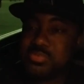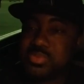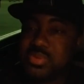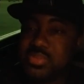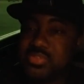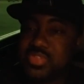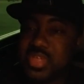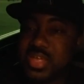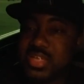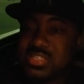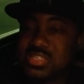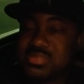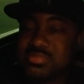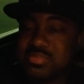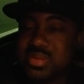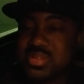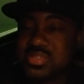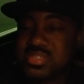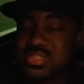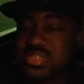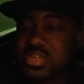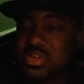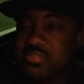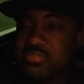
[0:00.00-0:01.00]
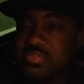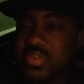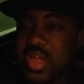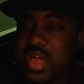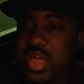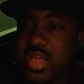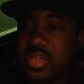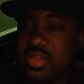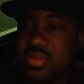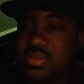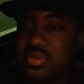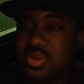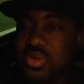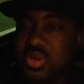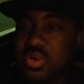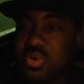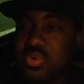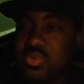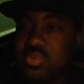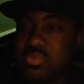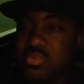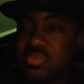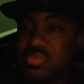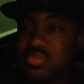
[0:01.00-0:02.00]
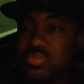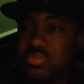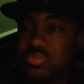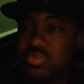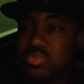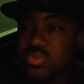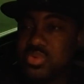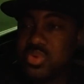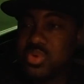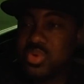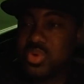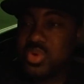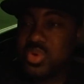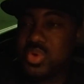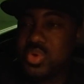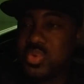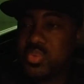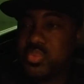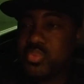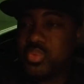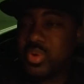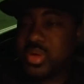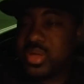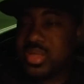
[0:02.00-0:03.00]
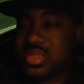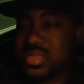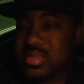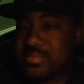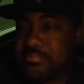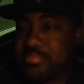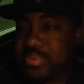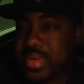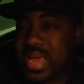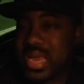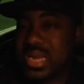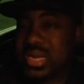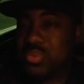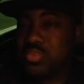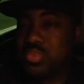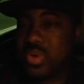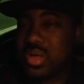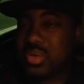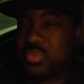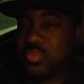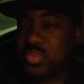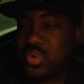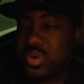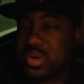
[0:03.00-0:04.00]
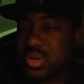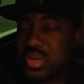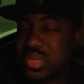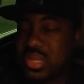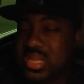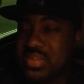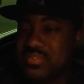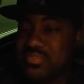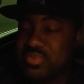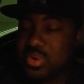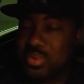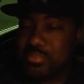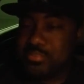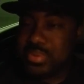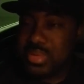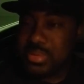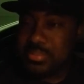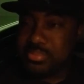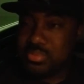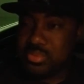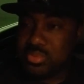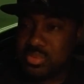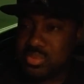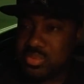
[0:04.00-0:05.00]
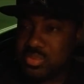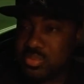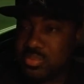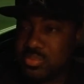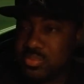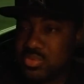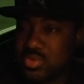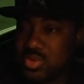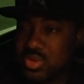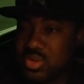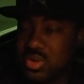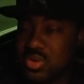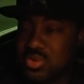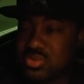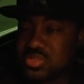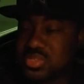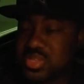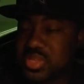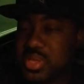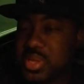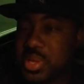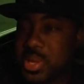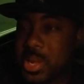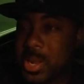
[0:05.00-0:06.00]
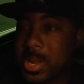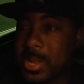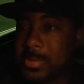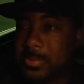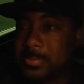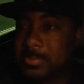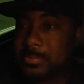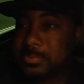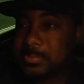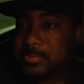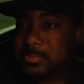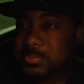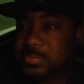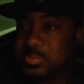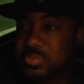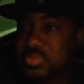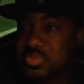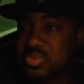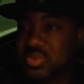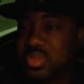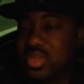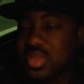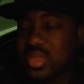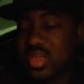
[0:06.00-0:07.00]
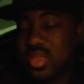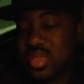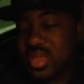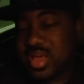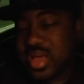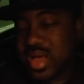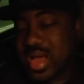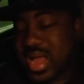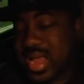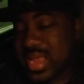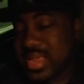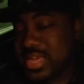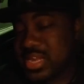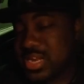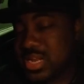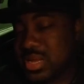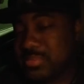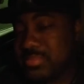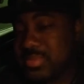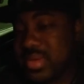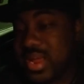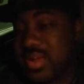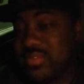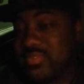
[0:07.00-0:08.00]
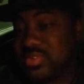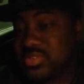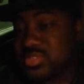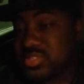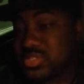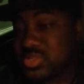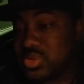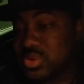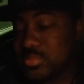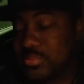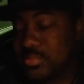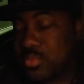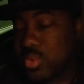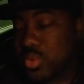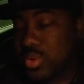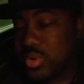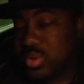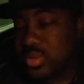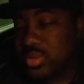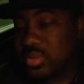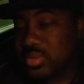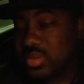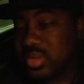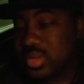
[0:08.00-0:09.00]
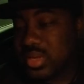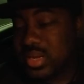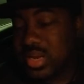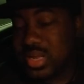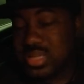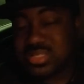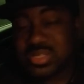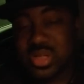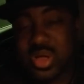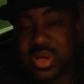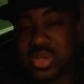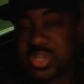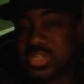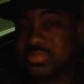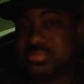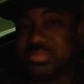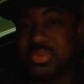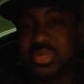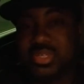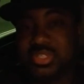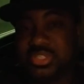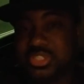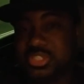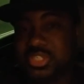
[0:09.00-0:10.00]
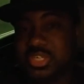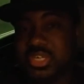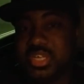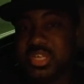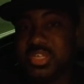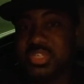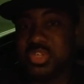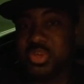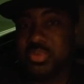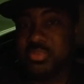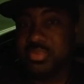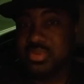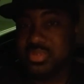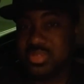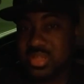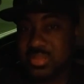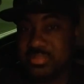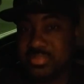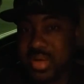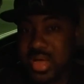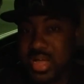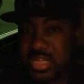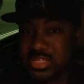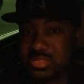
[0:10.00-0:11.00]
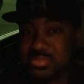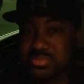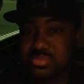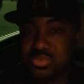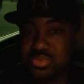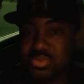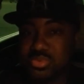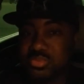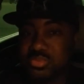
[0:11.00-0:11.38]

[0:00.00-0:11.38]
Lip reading: me think to myself, like, you know, what impact do I want to leave on people? You know what I'm saying? I get up every single morning, and I talk as much shit as humanly possible.